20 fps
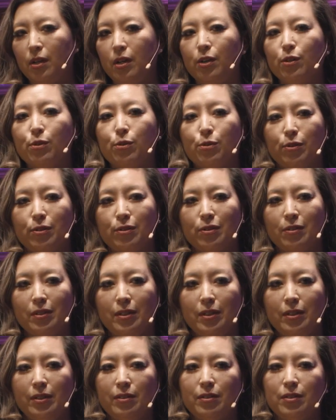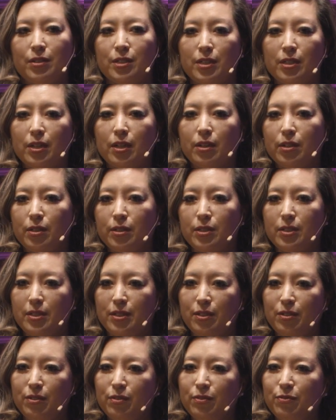An orderly snuck us
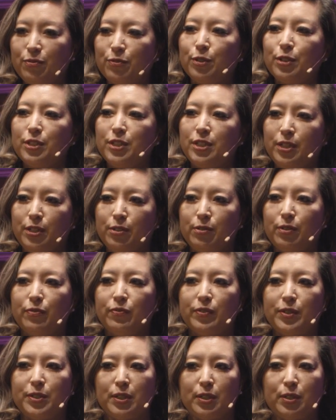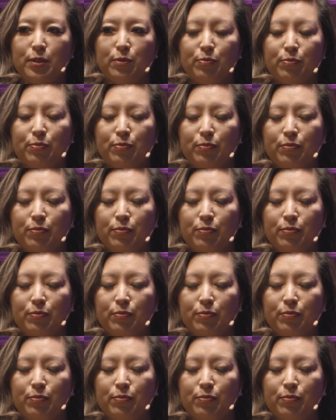in for a secret visit.